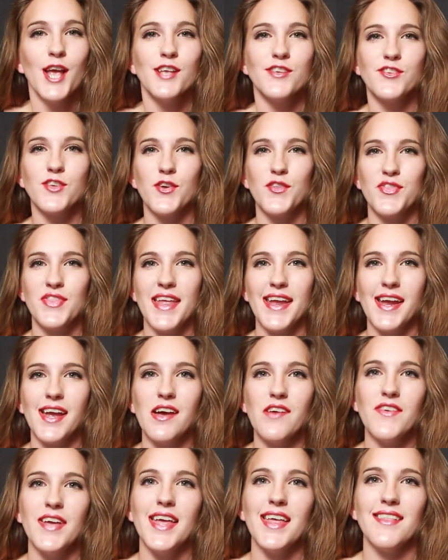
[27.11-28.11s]
So think
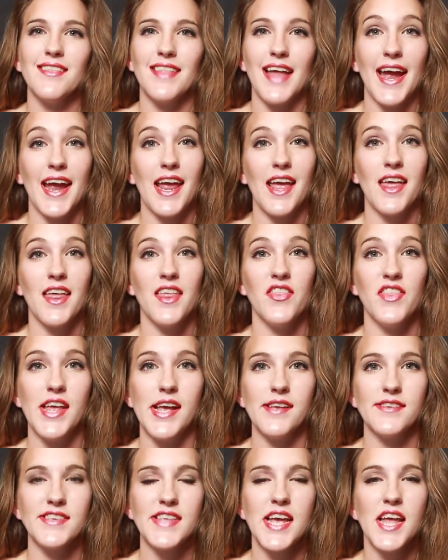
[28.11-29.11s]
of it like
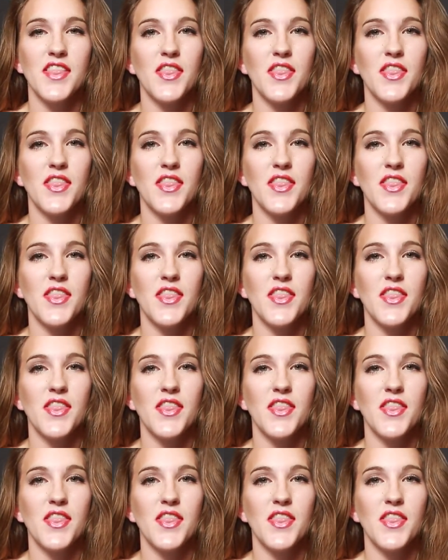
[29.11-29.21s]
this.